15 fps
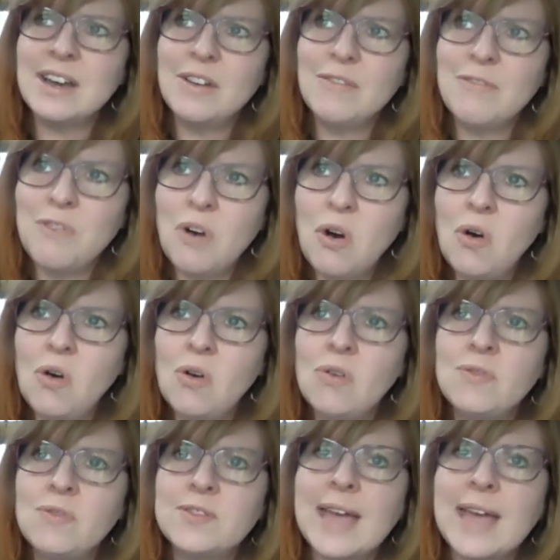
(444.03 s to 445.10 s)

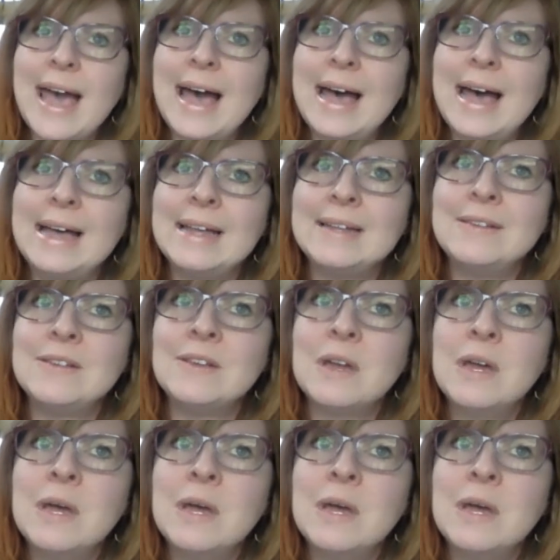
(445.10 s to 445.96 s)
evolved and